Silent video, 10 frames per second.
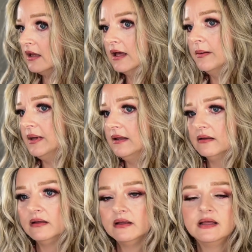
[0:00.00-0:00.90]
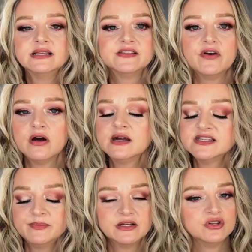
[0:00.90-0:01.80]
I mean, as far as
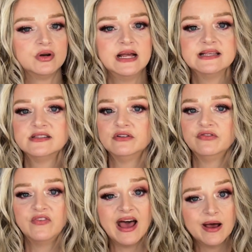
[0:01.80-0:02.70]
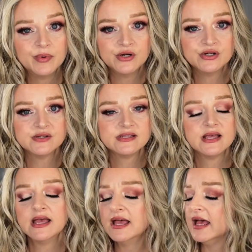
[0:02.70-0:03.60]
Belle Tress, their fibers,
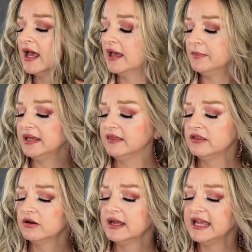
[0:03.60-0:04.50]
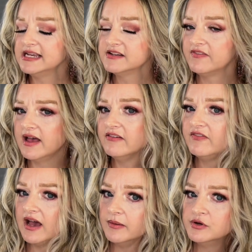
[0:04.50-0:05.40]
I mean, their heat-defiant
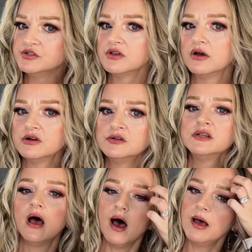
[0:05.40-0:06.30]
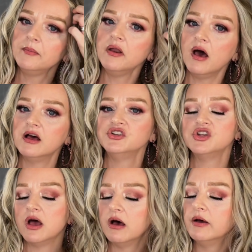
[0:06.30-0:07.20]
fibers are top-notch,
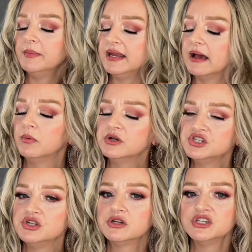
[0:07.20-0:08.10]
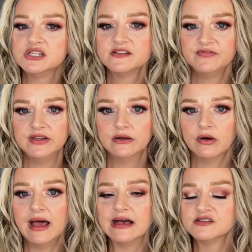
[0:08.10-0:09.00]
y'all. I mean, I wish you could just feel
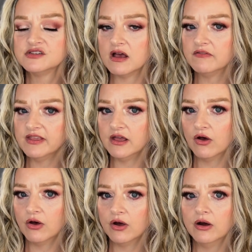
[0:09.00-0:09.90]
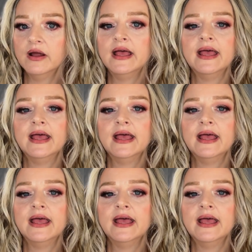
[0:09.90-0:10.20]
how soft they are,